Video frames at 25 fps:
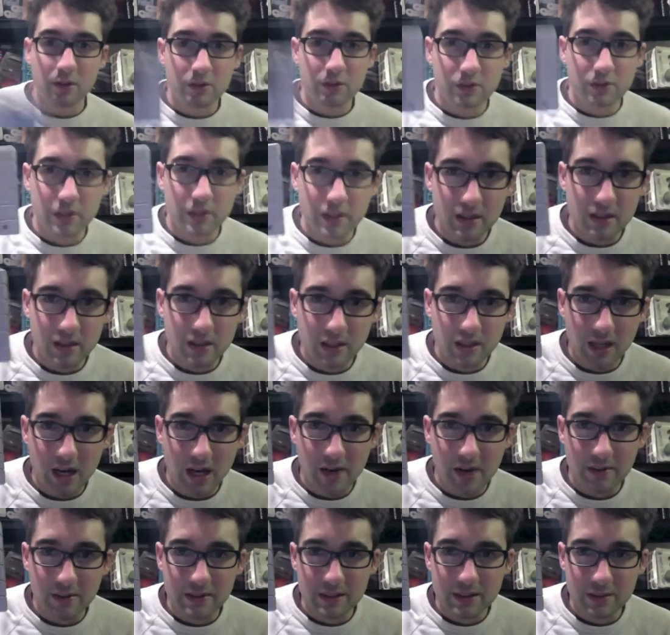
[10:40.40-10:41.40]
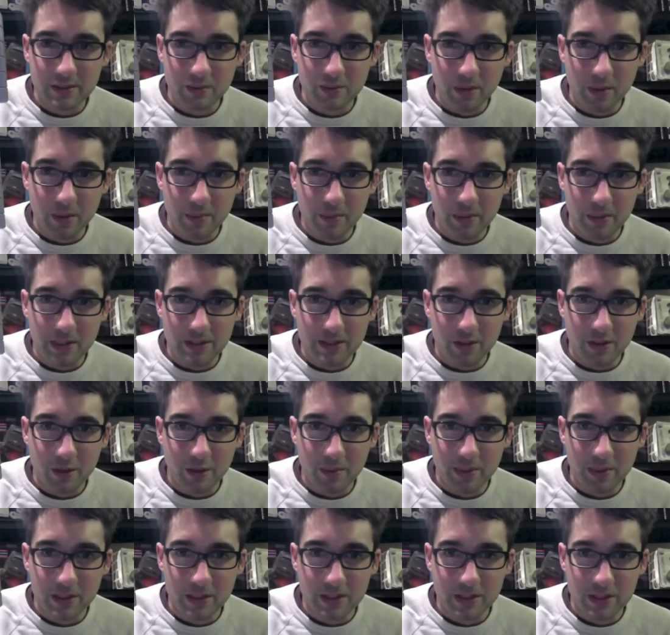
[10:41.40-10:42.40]
Trigger, obviously one of the best
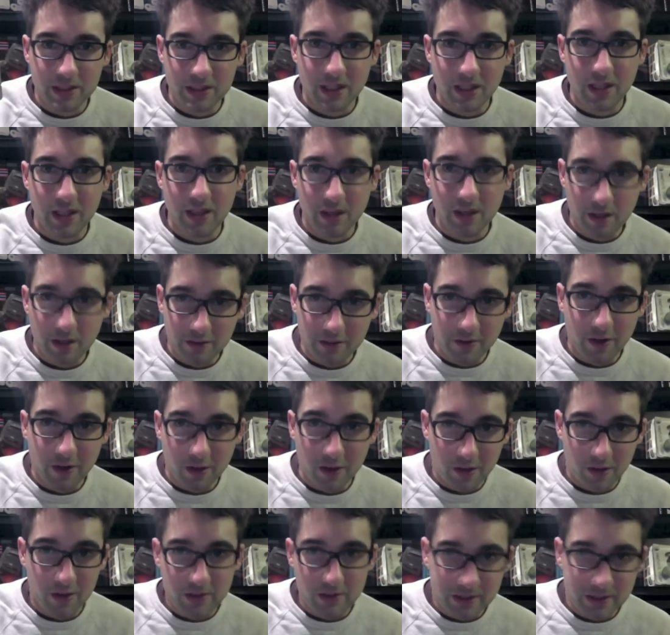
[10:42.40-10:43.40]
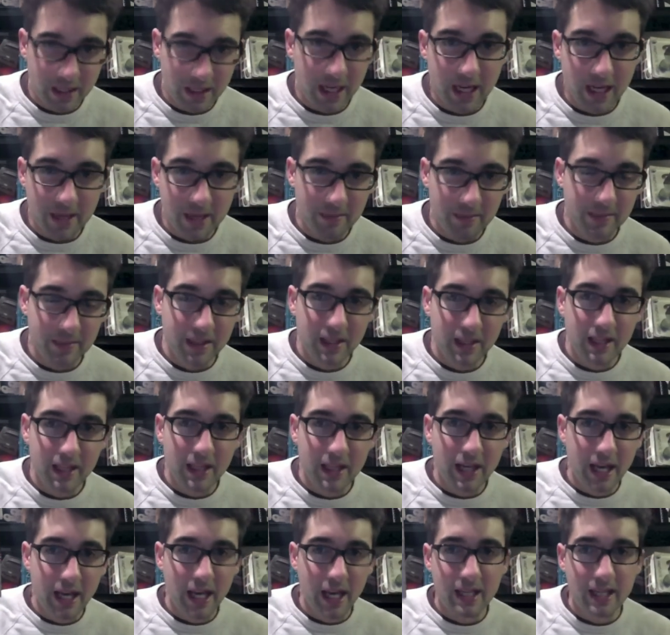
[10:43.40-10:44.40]
RPGs of all time,
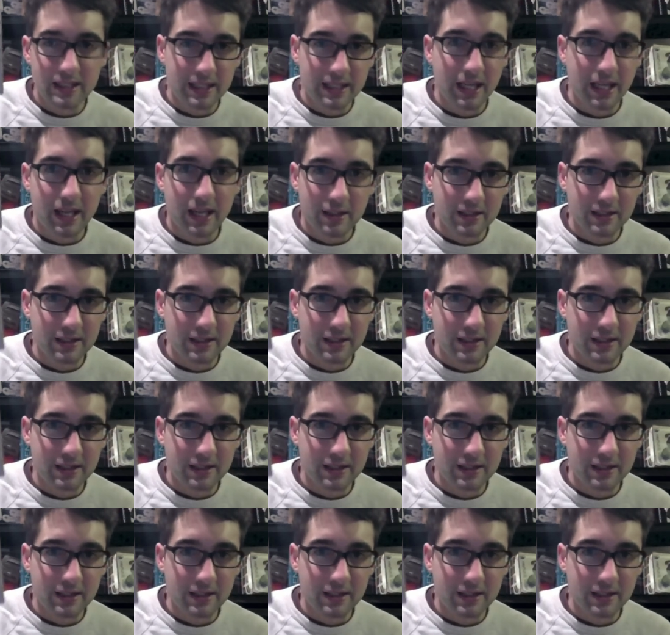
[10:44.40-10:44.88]
hands down.